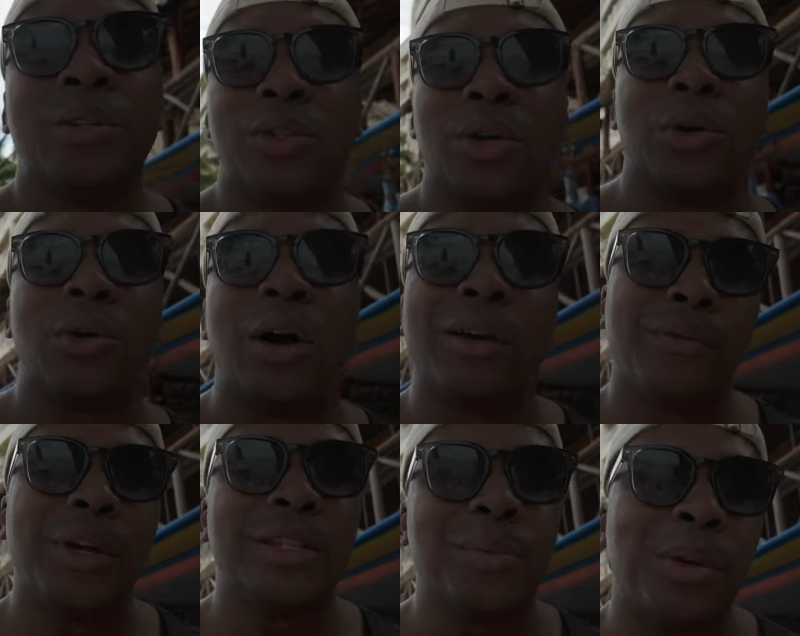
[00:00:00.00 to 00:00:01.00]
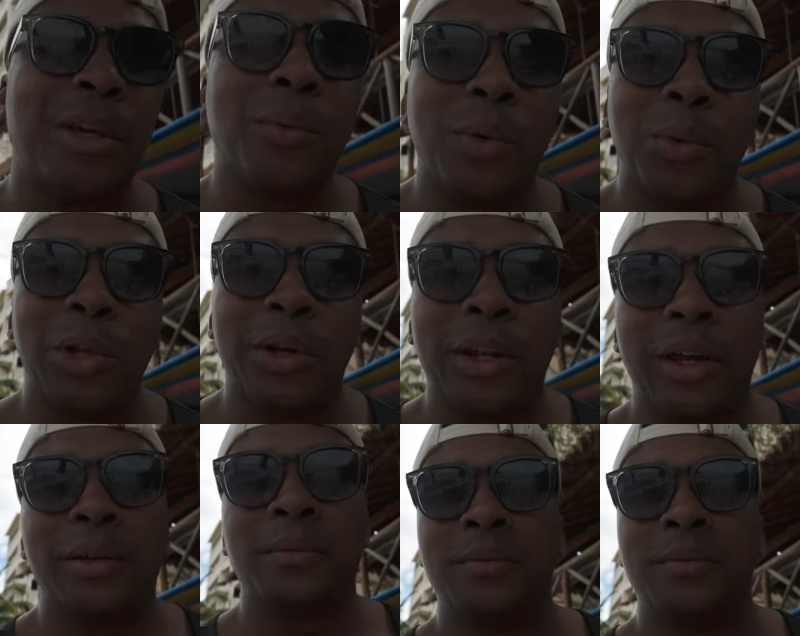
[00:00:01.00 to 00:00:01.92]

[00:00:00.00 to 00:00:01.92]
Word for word: So I'll give you guys a peek at what we're looking at.